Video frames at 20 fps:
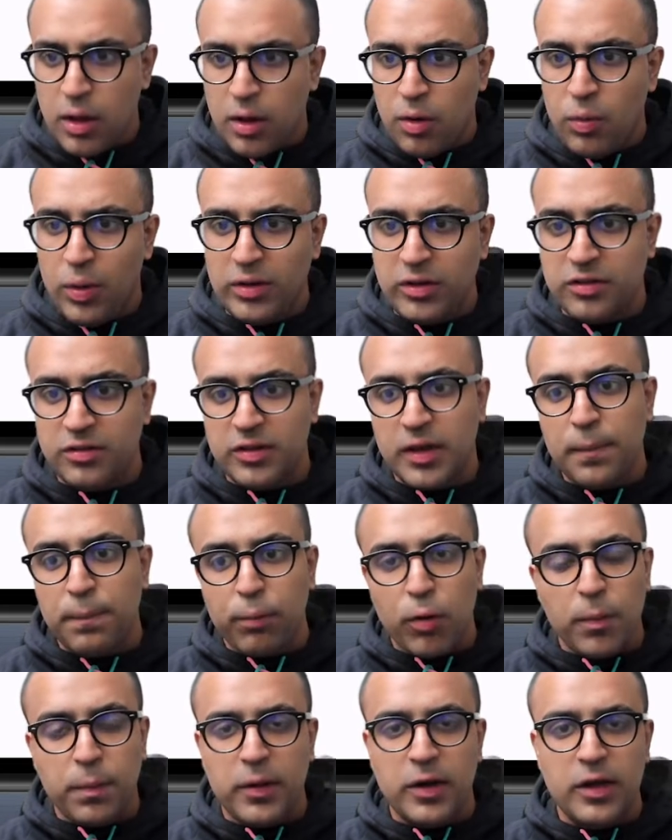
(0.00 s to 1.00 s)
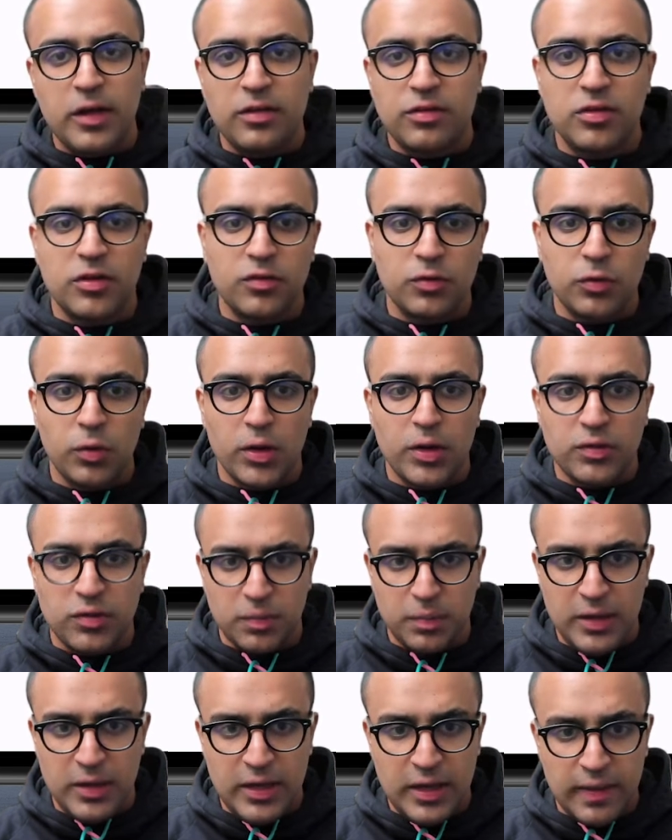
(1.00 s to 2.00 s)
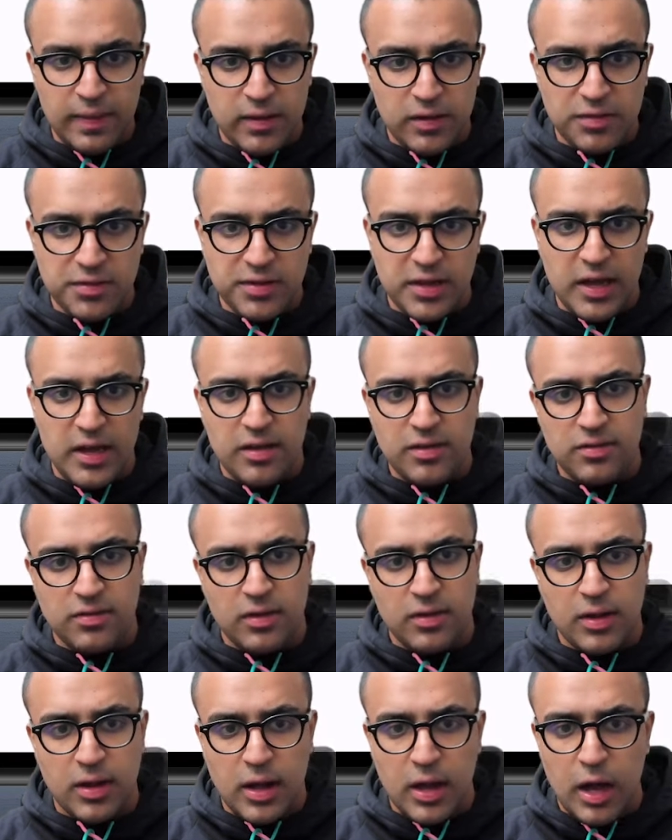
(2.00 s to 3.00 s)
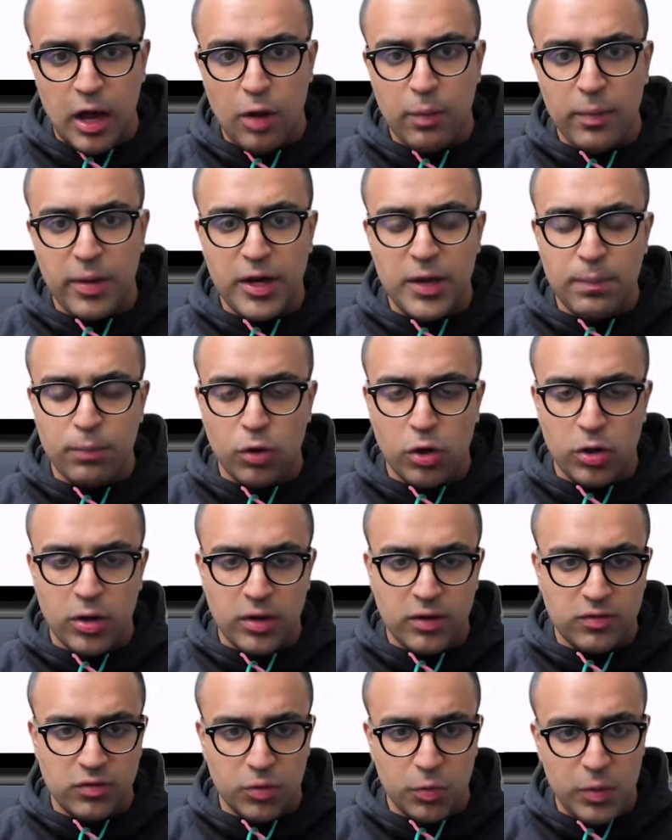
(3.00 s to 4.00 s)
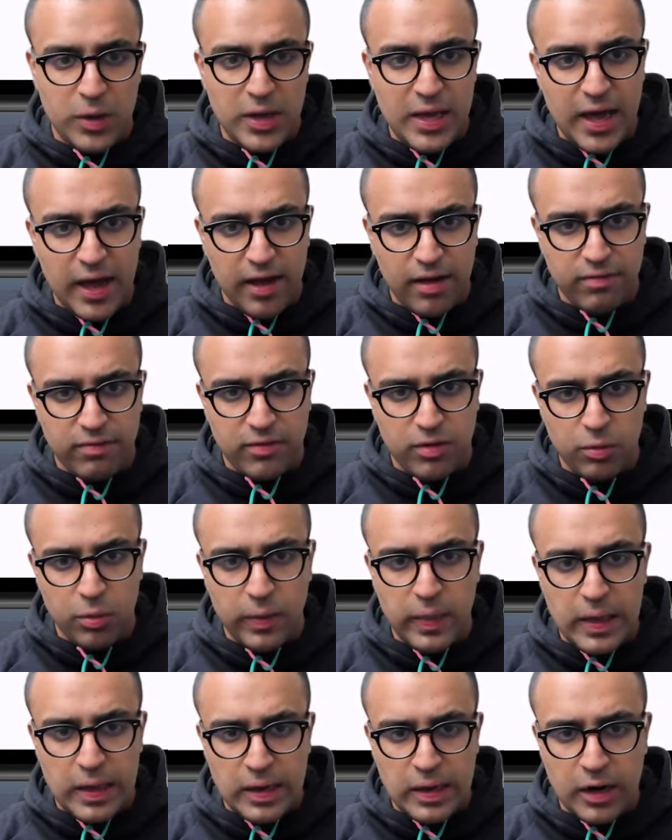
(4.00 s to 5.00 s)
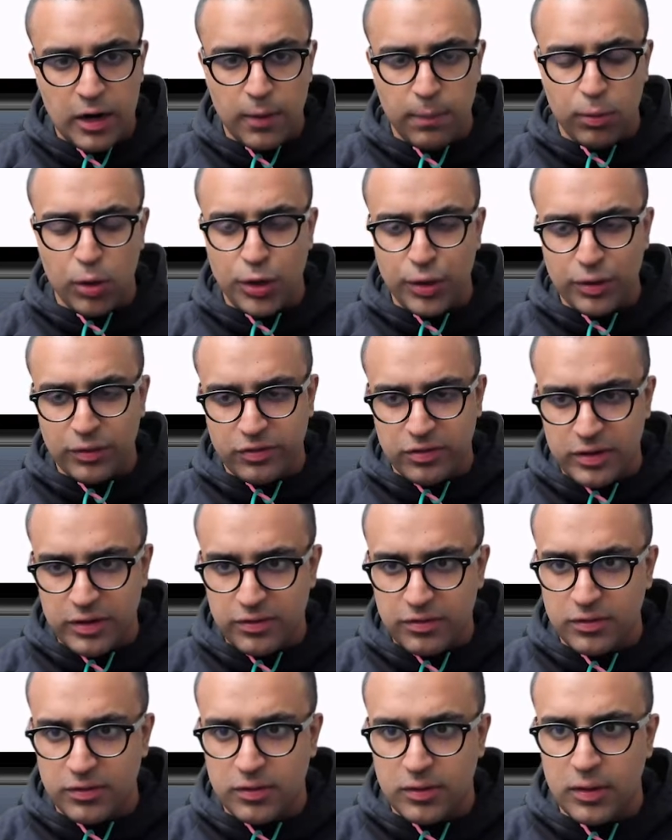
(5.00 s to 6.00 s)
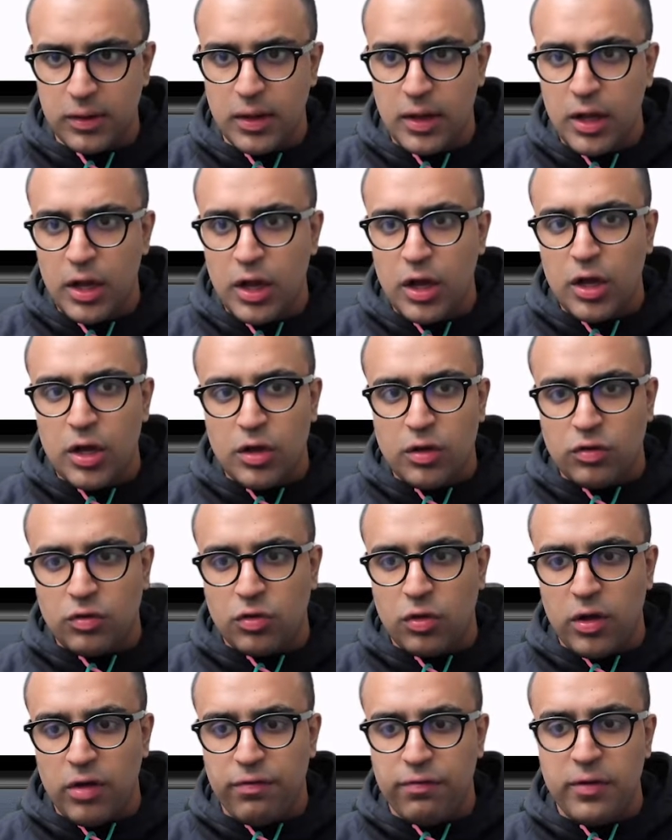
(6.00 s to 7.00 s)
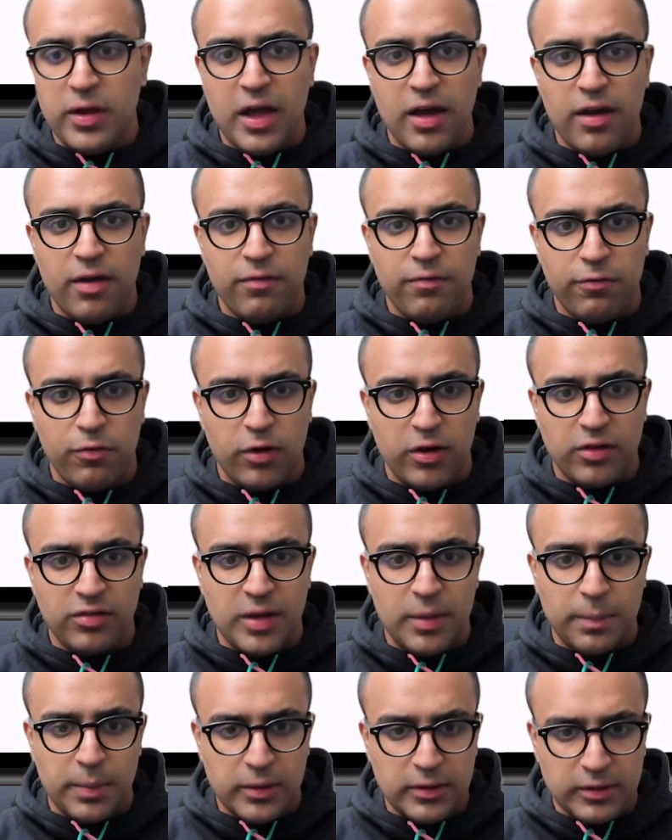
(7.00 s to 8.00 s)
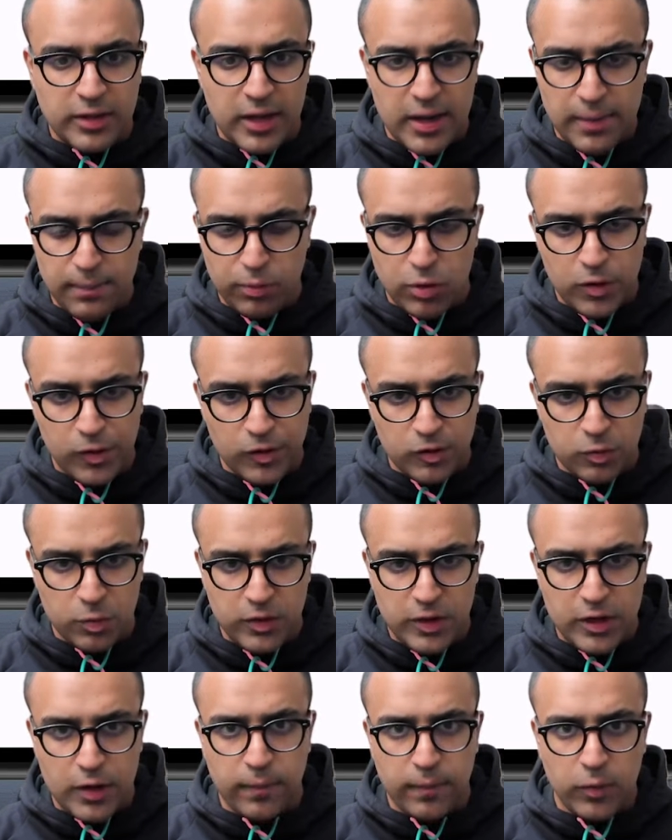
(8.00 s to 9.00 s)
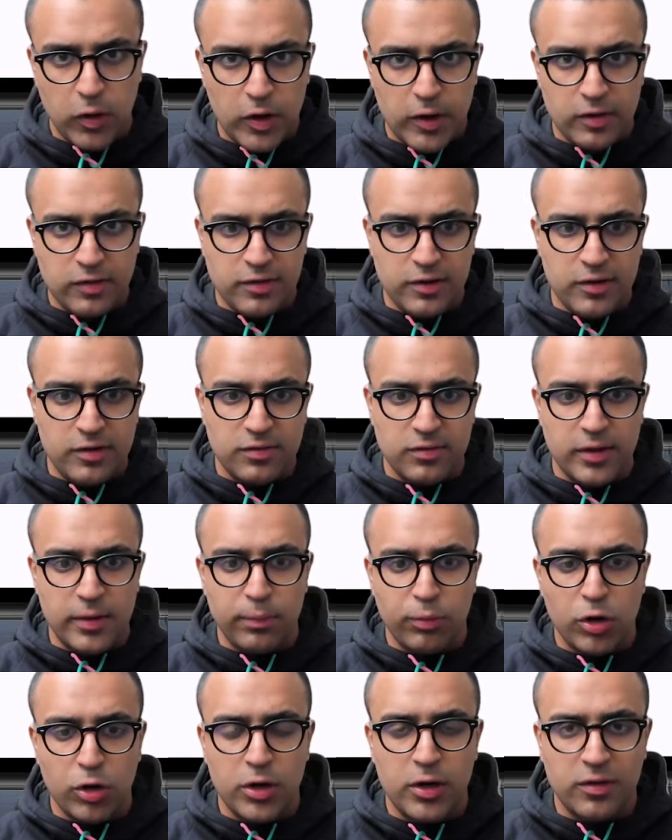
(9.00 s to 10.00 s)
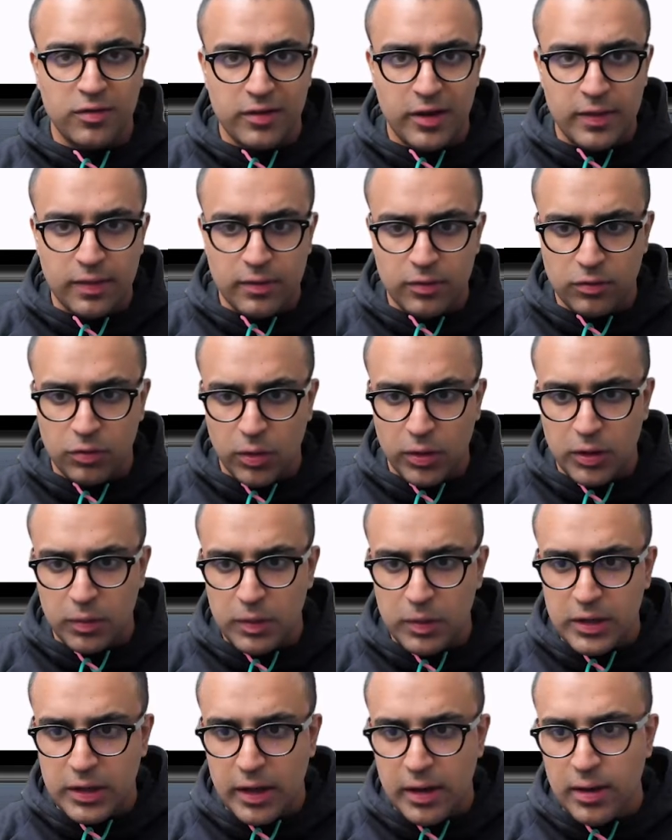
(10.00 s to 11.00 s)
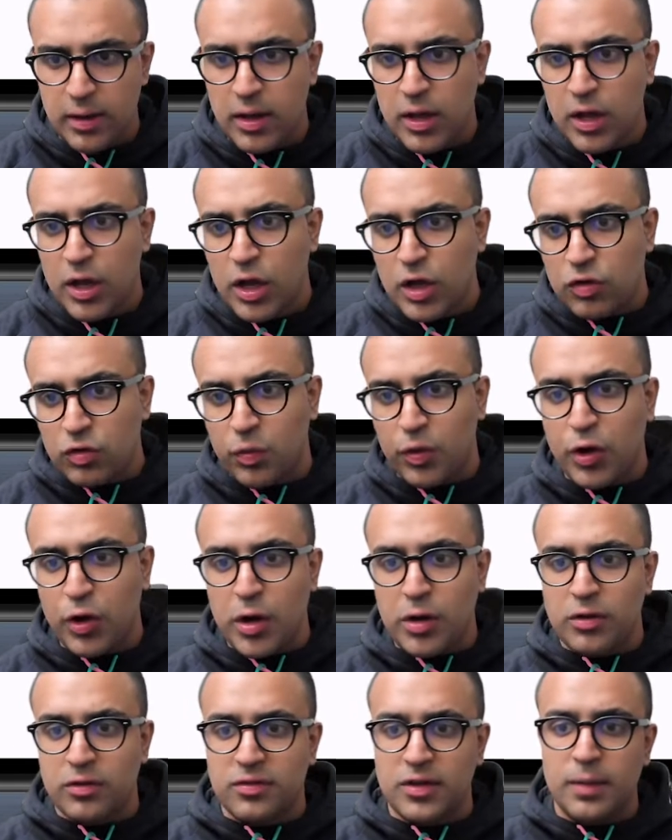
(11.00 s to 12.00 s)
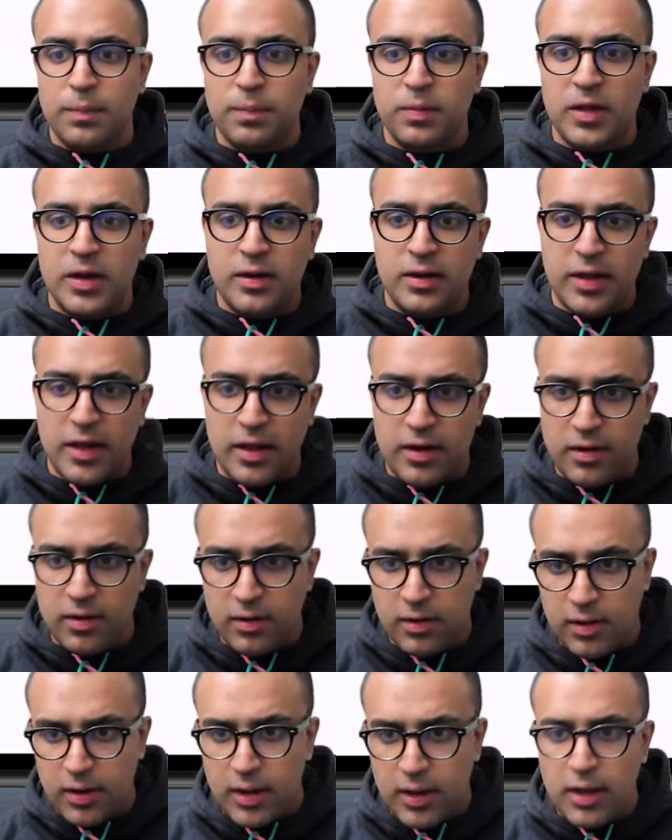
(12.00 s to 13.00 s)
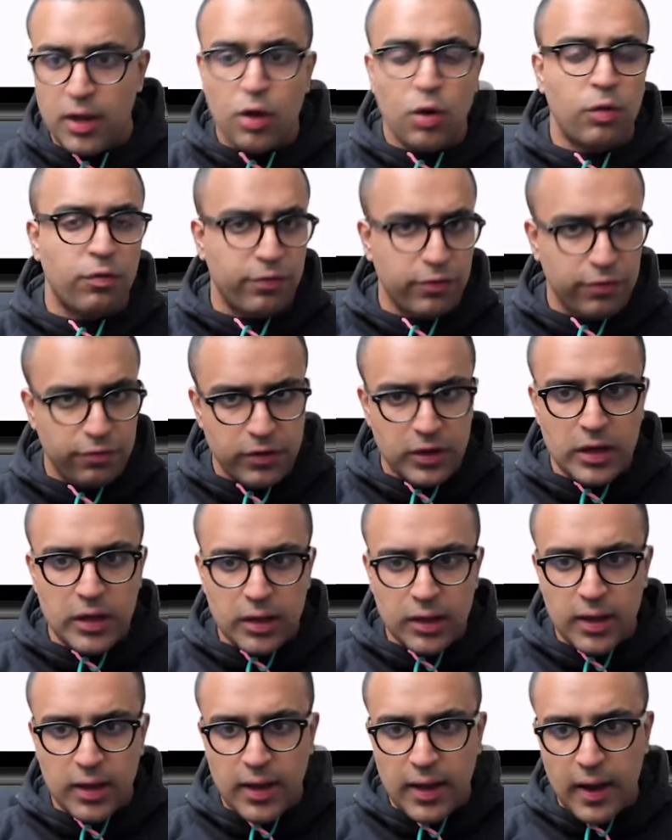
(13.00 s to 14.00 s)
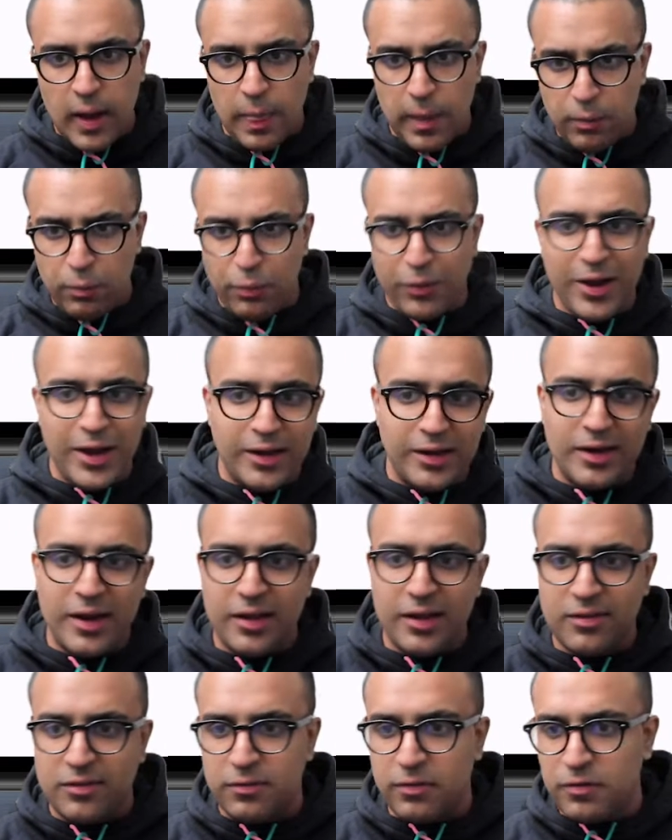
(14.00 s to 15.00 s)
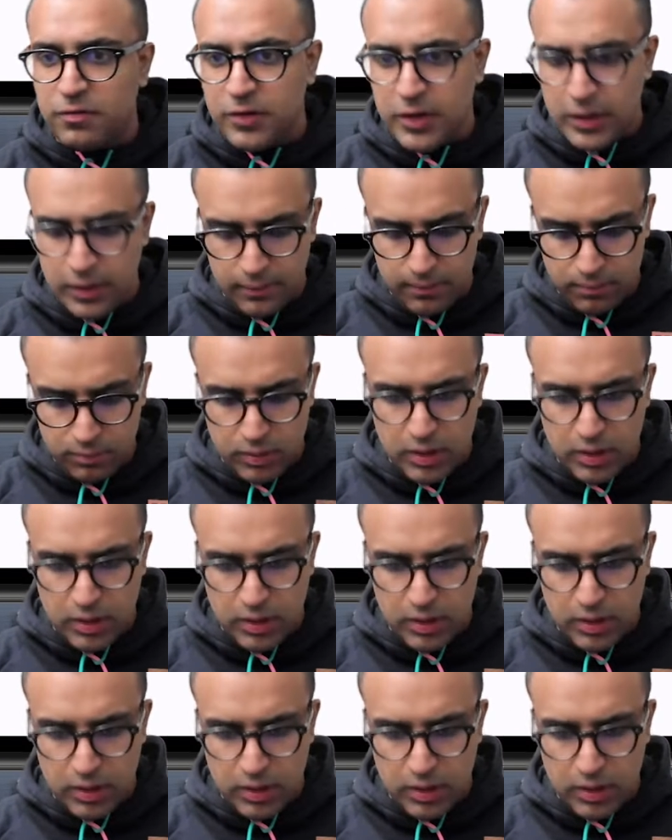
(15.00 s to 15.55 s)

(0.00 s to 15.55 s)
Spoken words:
Well, the skip property is just going to be, in this case, how many products we have within our products list. So if we have, for example, 10 products within our products list, then products length is going to be 10. So we're going to skip the 10 or 15, and then we're going to next 15.